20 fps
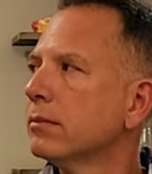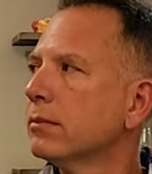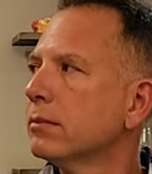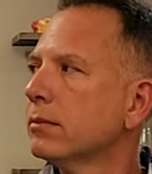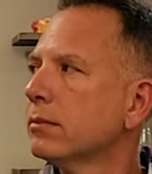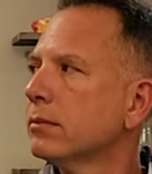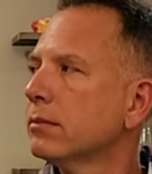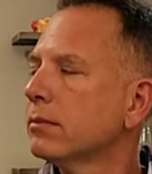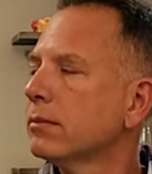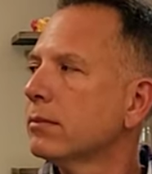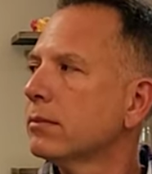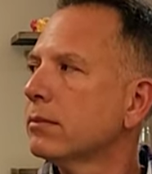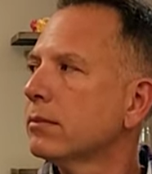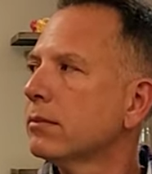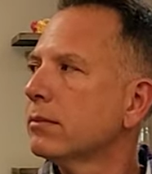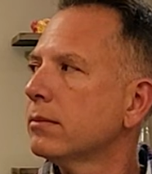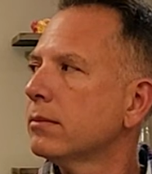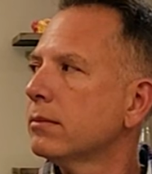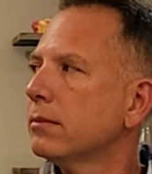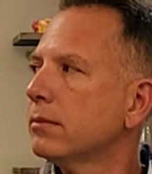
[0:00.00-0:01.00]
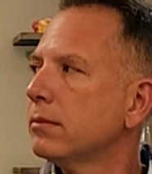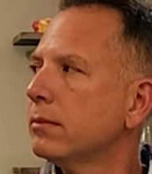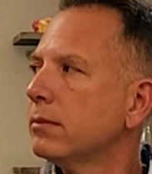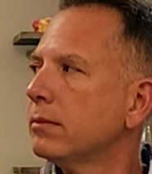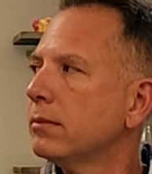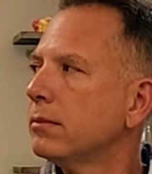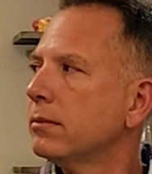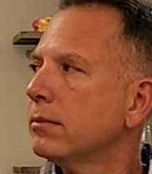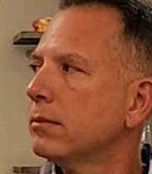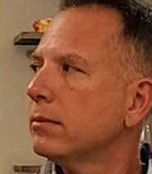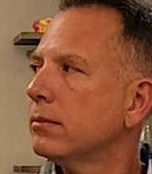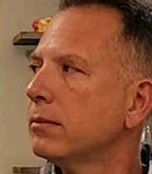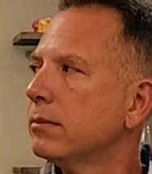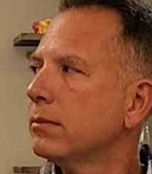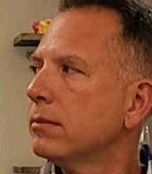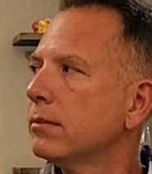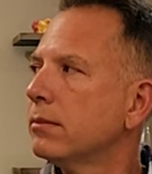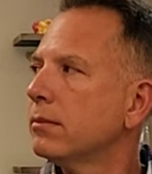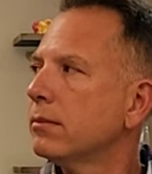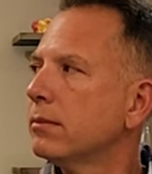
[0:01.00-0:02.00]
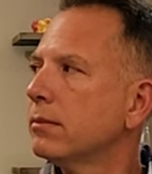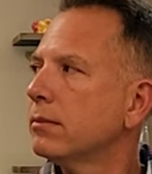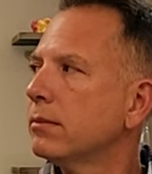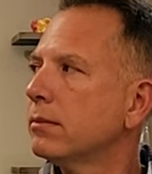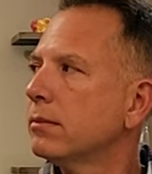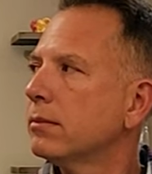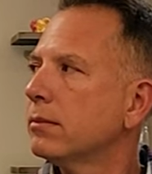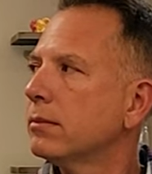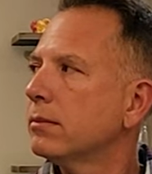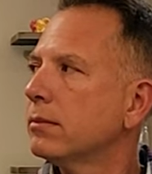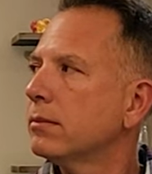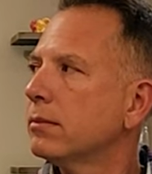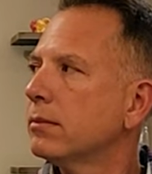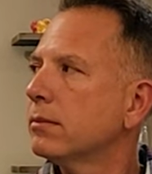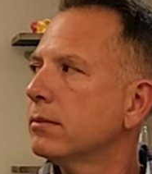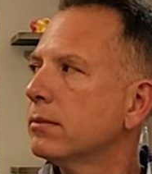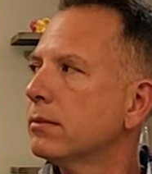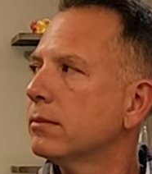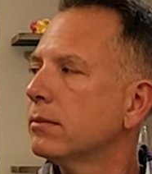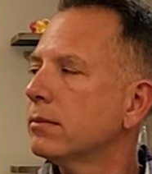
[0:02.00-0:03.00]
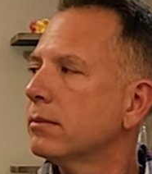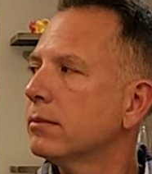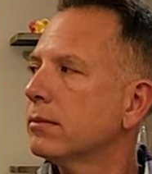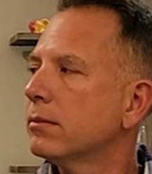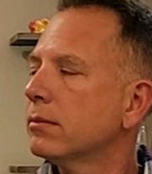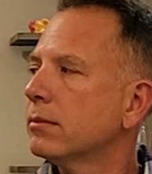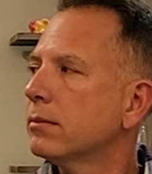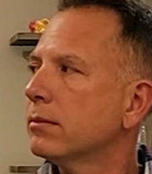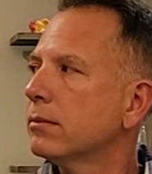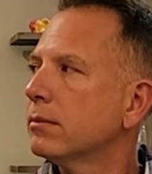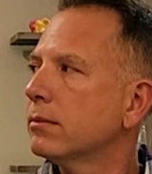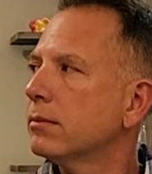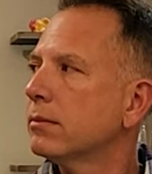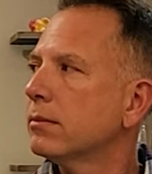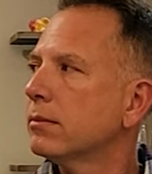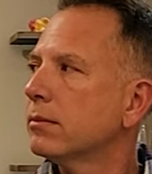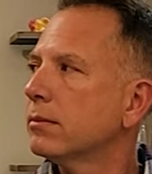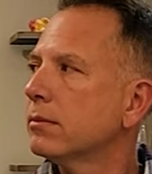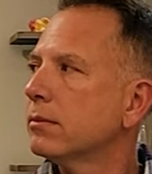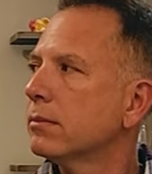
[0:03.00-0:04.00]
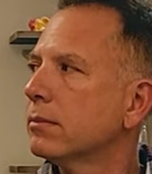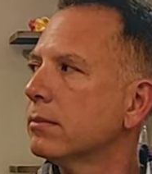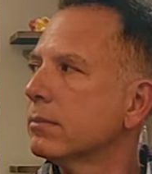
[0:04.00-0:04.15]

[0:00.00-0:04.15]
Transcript: (silent)